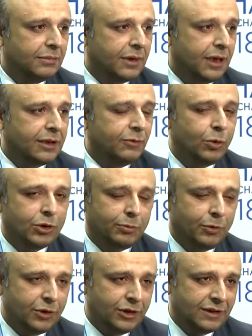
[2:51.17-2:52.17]
other
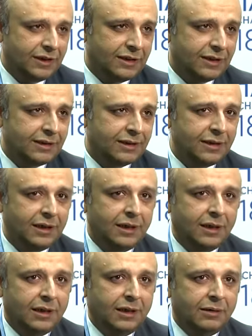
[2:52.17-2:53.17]
waterborne diseases
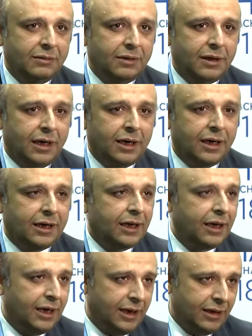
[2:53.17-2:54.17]
are at a
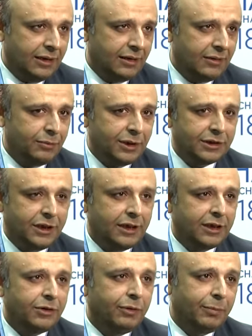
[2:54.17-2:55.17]
high, especially in
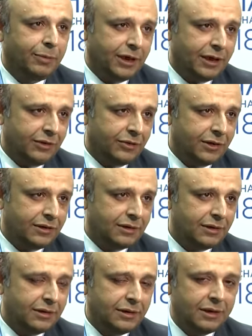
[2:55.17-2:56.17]
the developing countries.
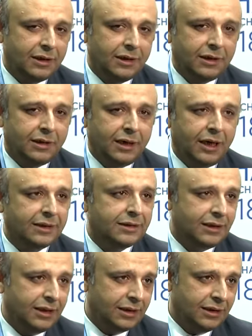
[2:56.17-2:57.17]

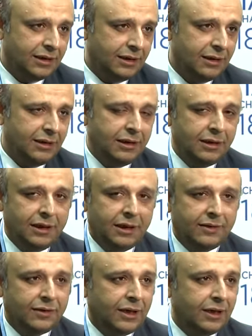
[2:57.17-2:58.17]
Arsenic
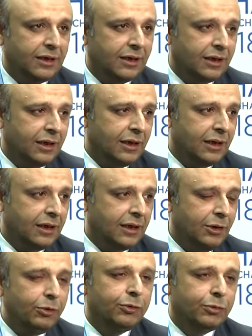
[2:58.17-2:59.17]
is another
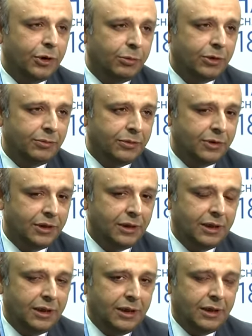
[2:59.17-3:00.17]
huge problem.
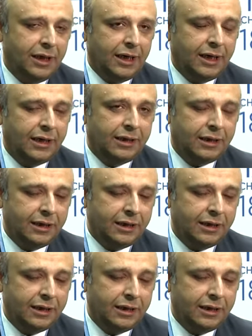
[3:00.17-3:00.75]
And